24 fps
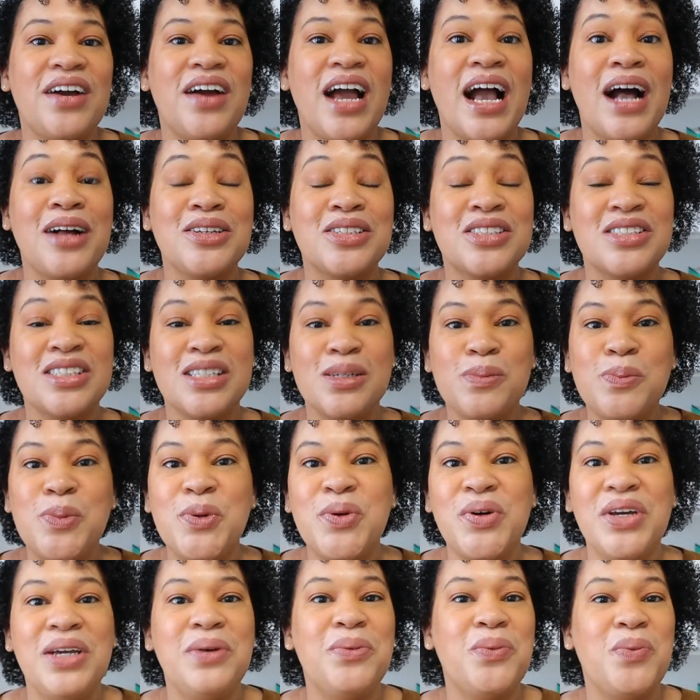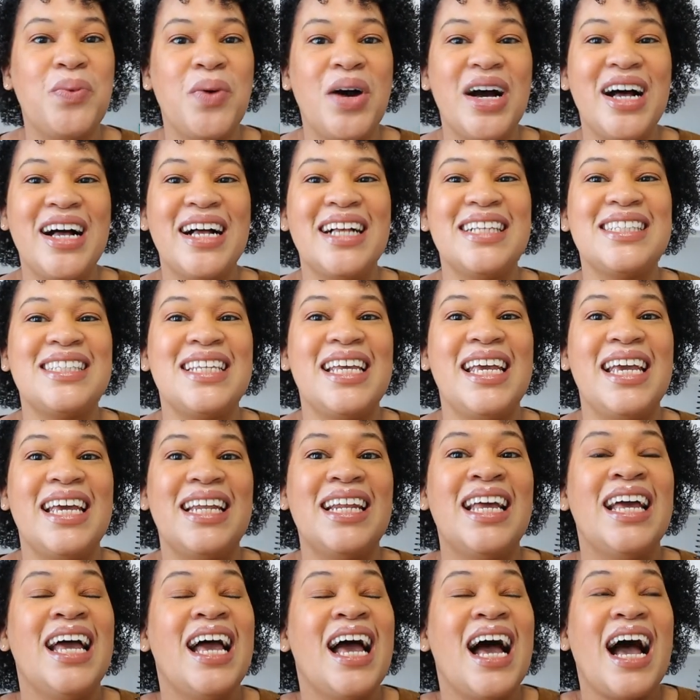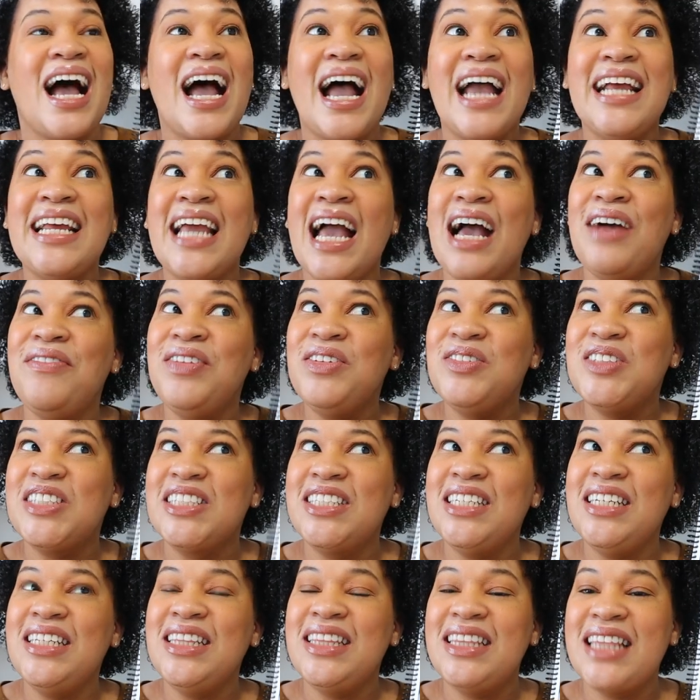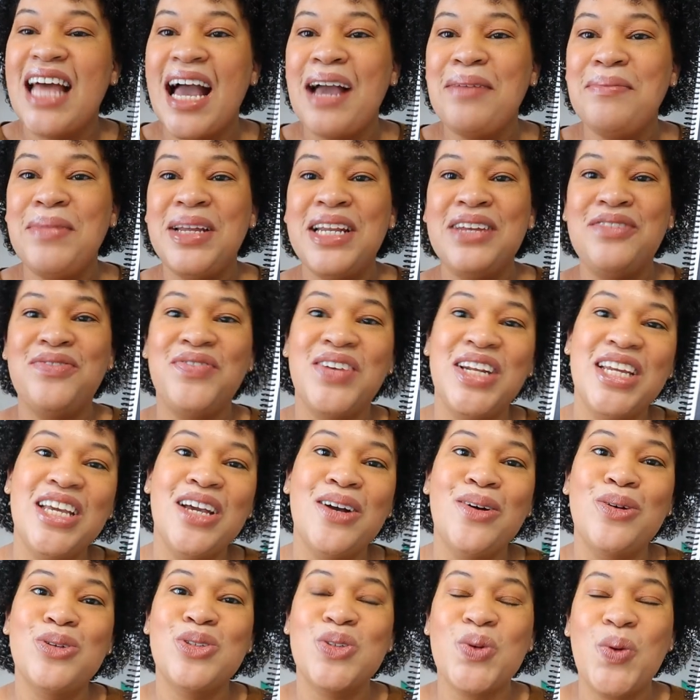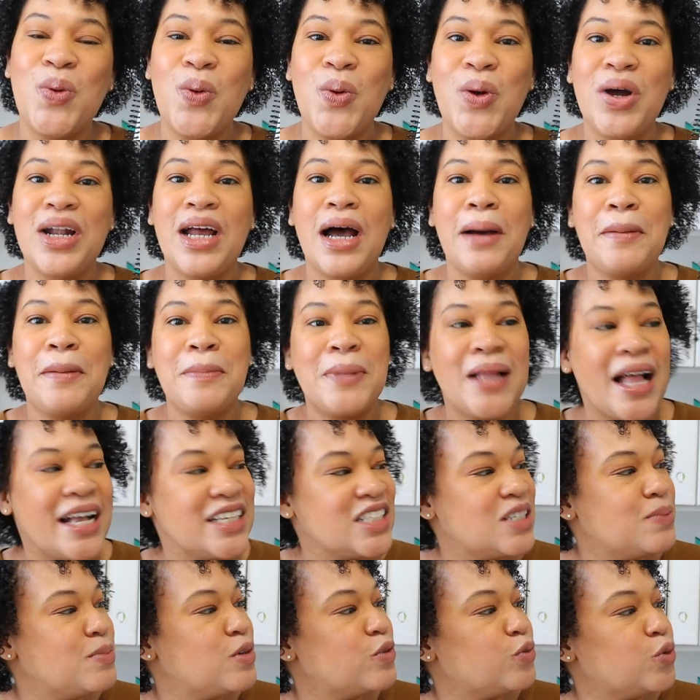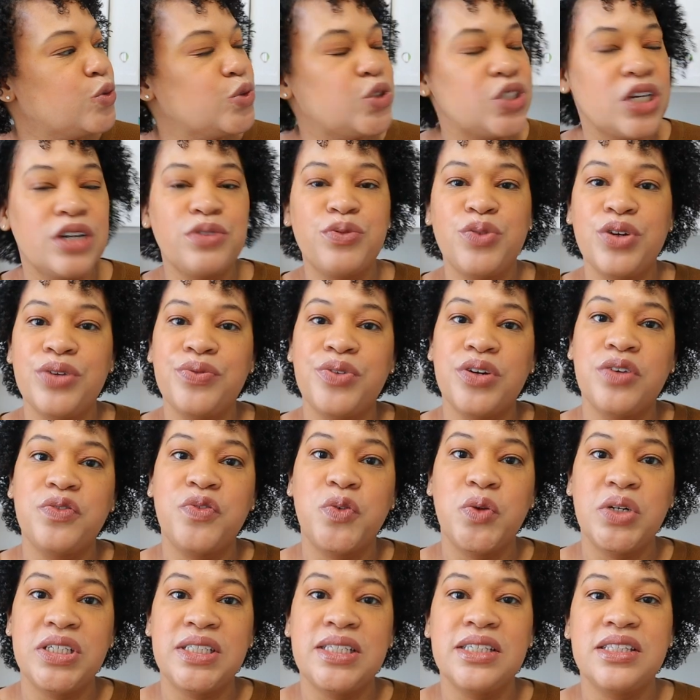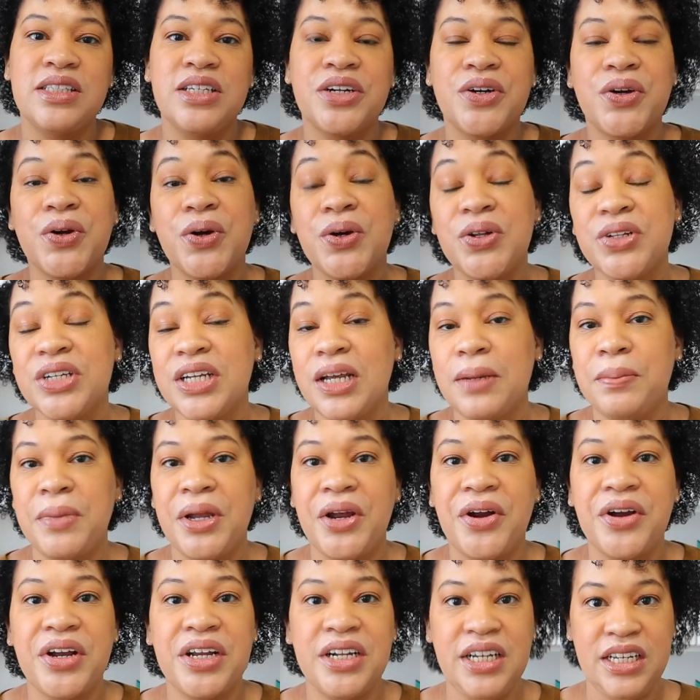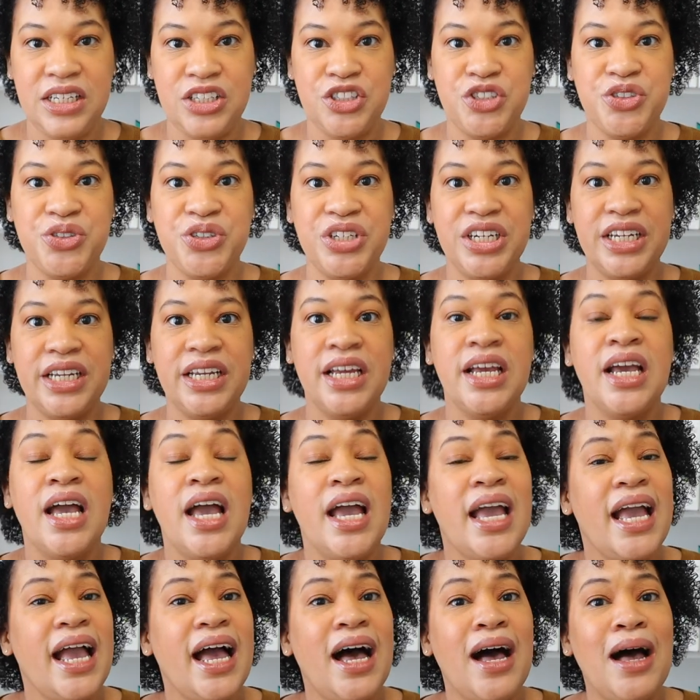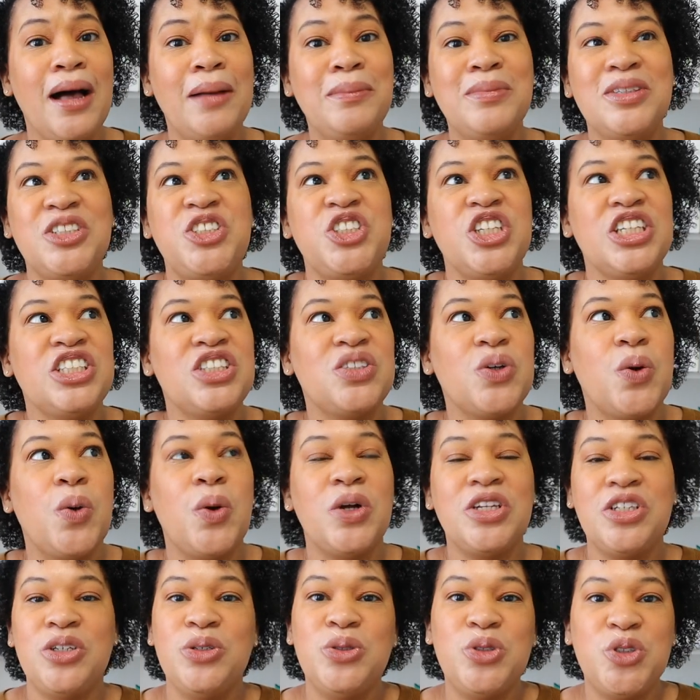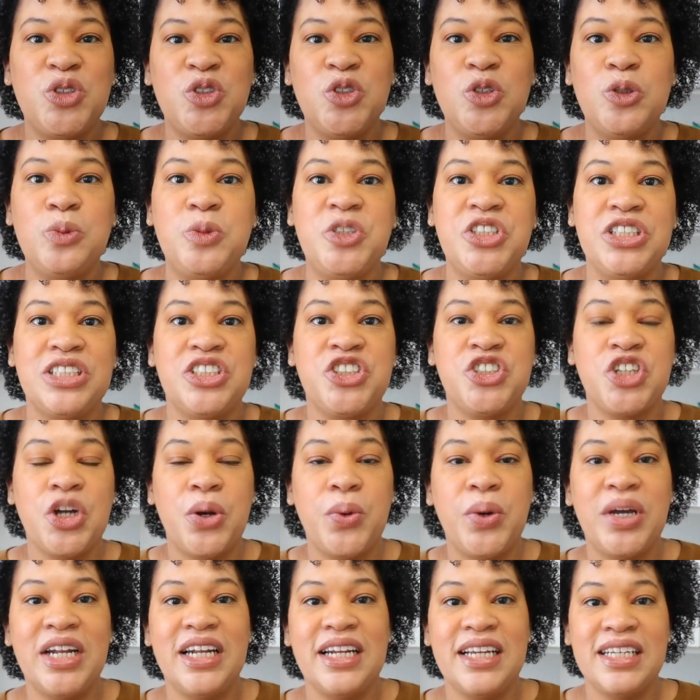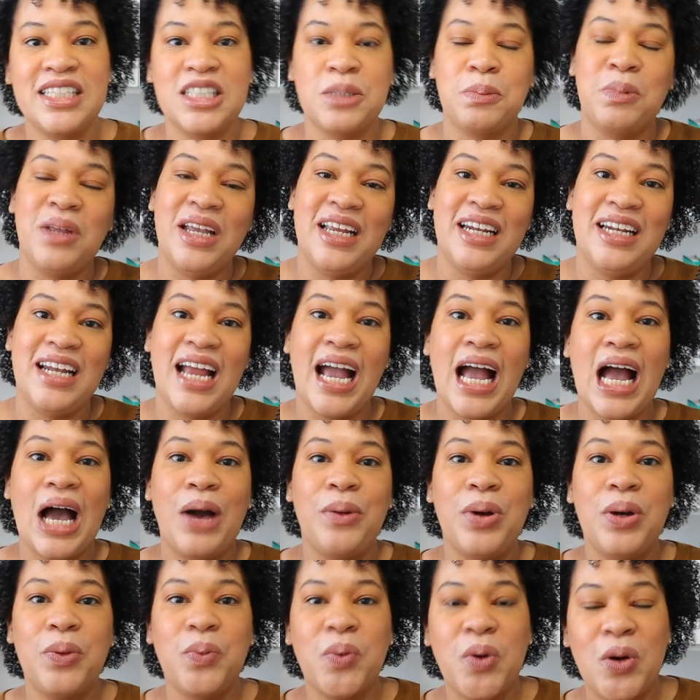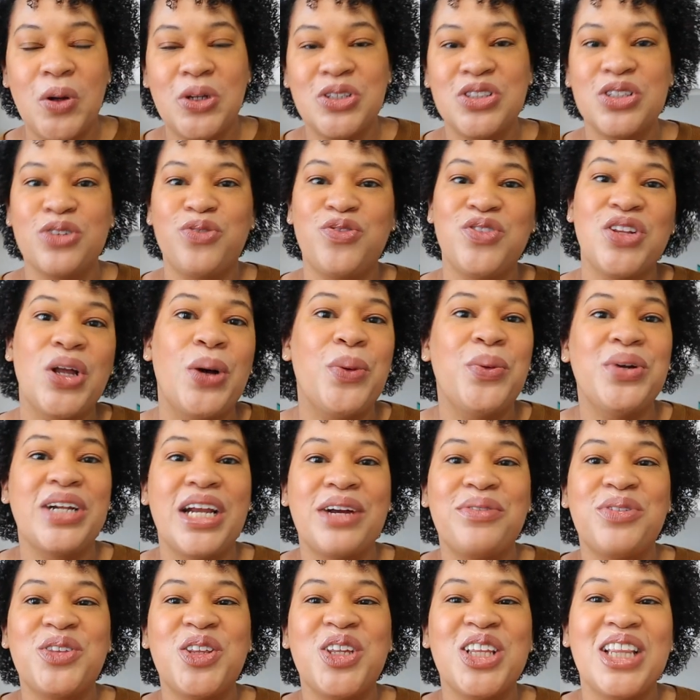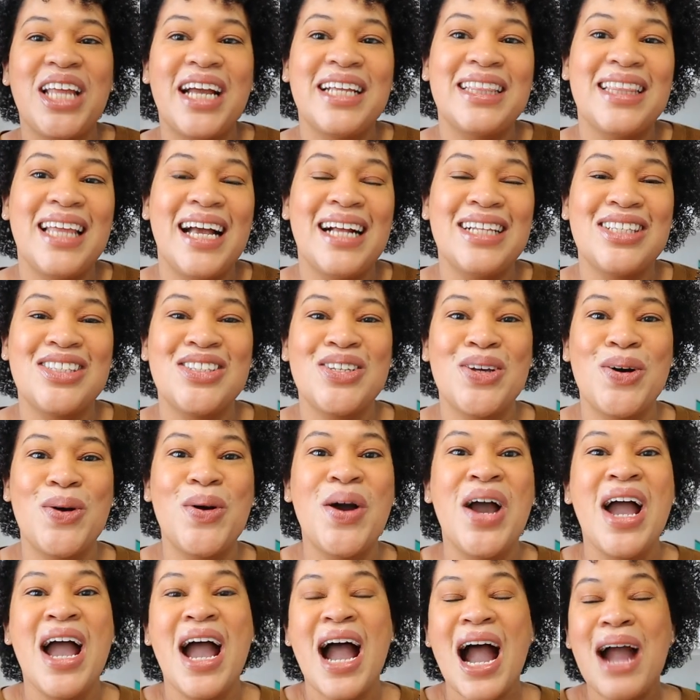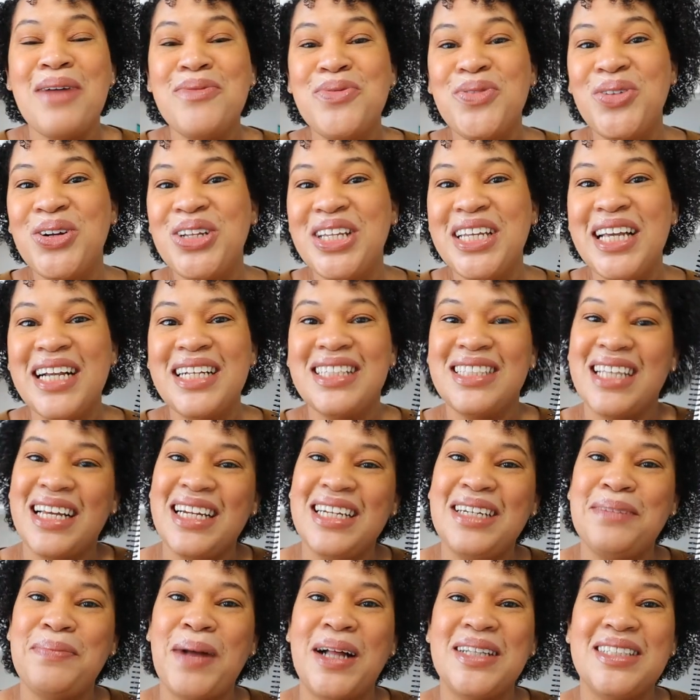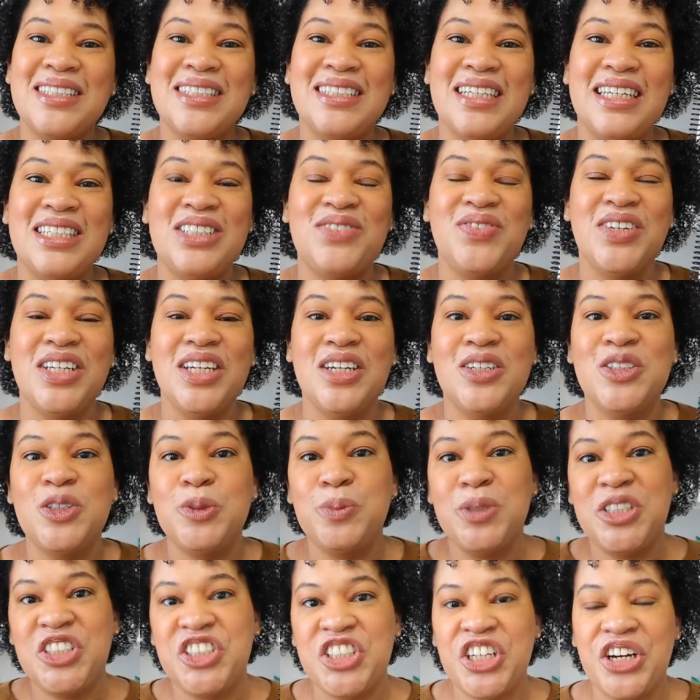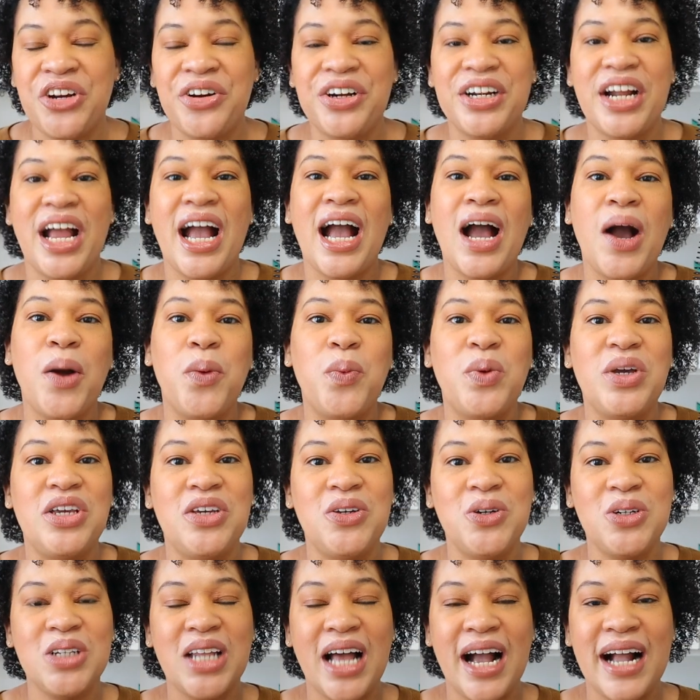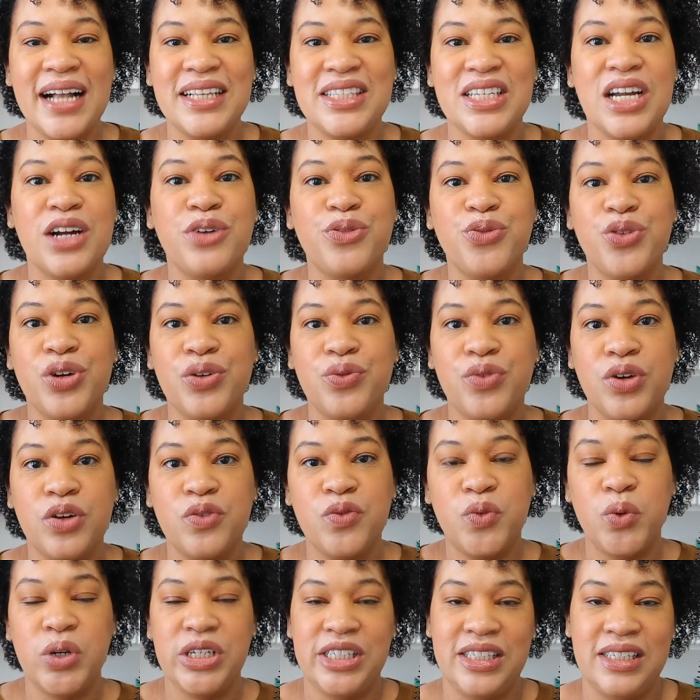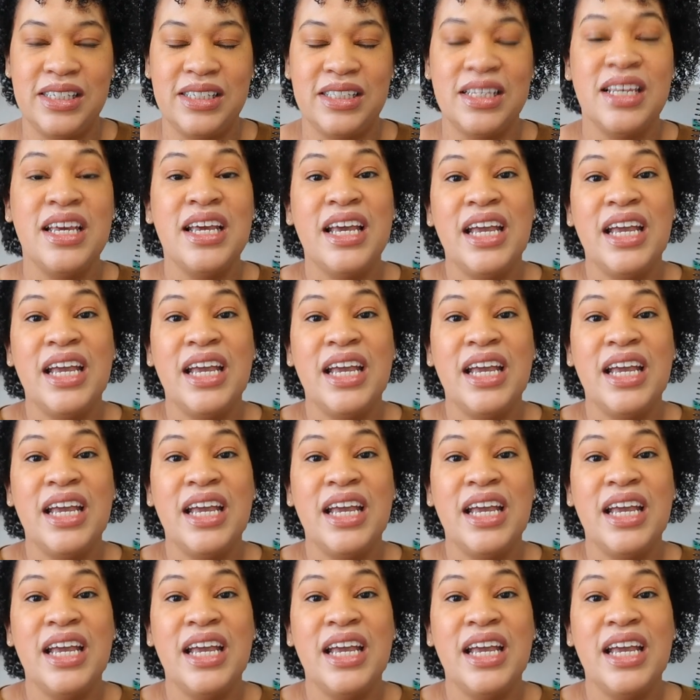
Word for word: out how simple it was. And I haven't seen that many videos on Blossom and Roots of River of Voices, their early American history, um, just on YouTube, just showing and explaining how it works, the flow and everything like that. So I'm really excited about today's video to be sharing how we utilize a river of voices